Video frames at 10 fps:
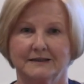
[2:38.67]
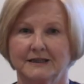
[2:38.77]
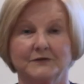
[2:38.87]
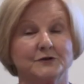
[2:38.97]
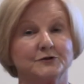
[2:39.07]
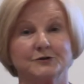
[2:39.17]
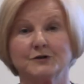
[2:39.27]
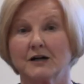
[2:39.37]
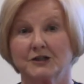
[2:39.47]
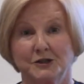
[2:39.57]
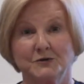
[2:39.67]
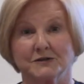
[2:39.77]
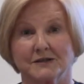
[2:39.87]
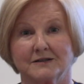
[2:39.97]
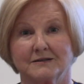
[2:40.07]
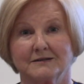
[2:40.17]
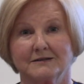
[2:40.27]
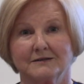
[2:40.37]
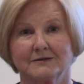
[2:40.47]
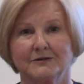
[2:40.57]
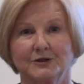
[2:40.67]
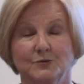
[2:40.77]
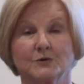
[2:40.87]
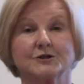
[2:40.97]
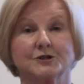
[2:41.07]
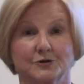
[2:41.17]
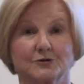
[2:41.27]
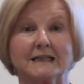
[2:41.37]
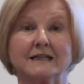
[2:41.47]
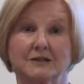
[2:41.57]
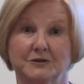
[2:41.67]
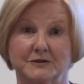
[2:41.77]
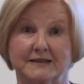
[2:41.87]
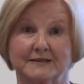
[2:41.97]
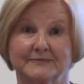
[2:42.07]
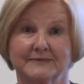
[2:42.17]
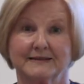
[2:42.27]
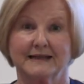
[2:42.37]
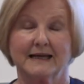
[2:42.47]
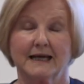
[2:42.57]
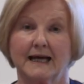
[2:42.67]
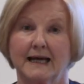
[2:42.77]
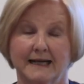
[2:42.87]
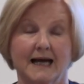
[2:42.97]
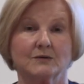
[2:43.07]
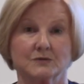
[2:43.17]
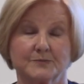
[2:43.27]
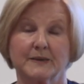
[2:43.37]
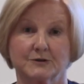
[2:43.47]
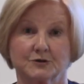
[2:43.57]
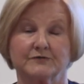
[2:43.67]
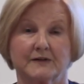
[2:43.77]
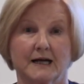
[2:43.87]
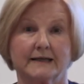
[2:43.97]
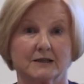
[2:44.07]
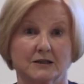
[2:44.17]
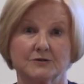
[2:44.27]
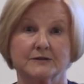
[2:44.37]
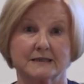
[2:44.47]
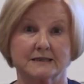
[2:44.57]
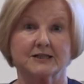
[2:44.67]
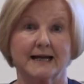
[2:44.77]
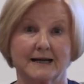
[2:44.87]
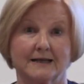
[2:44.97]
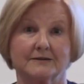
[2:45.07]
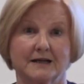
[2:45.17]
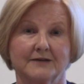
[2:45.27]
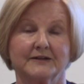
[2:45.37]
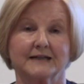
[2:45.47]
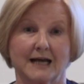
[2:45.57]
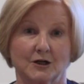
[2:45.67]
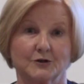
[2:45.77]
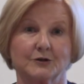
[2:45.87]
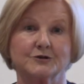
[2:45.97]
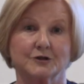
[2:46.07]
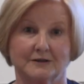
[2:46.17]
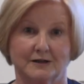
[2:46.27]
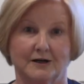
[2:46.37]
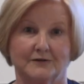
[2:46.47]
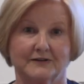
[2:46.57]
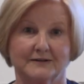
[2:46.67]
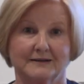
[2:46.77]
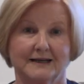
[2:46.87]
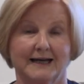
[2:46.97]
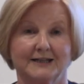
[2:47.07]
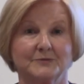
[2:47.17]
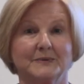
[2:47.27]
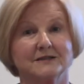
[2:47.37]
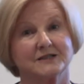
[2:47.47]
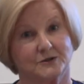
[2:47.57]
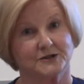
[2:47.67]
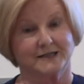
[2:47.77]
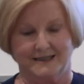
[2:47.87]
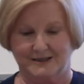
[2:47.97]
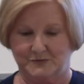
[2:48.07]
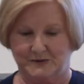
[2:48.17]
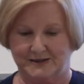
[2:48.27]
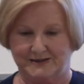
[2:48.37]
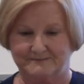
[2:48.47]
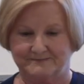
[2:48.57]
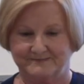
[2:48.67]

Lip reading: If you do not use it, you will surely lose it. And I was petrified at losing a talent that I learned to love and to be associated with.